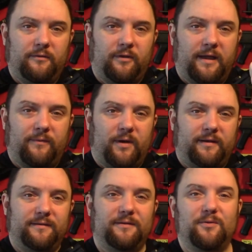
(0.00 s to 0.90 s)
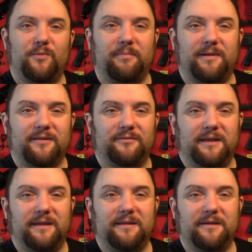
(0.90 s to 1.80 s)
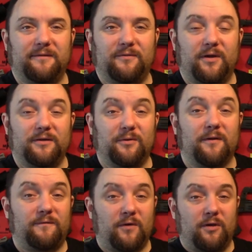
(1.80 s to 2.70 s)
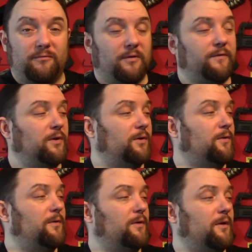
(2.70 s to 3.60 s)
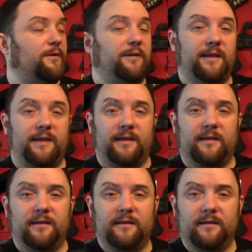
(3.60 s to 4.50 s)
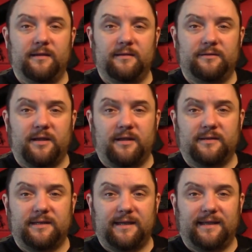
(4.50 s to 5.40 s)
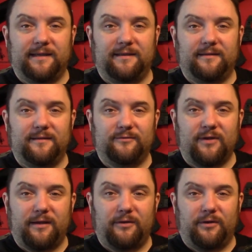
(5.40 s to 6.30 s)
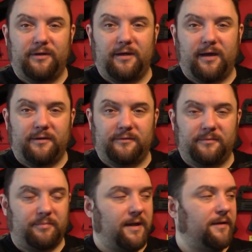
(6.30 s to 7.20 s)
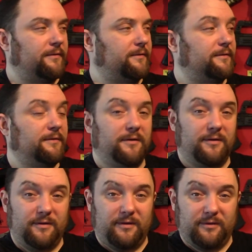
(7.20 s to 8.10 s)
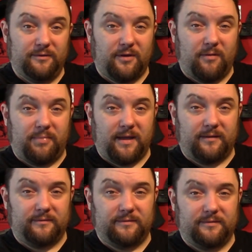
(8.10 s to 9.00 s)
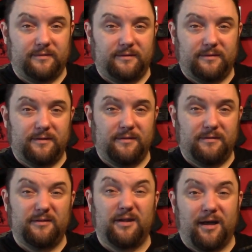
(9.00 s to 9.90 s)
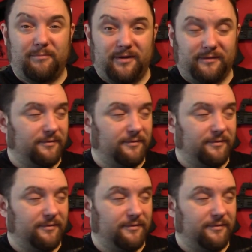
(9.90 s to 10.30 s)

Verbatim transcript: Right everyone, Weapon Collector here. I thought I'd do a full review on the Junxing Drakon 100 pound compound carbine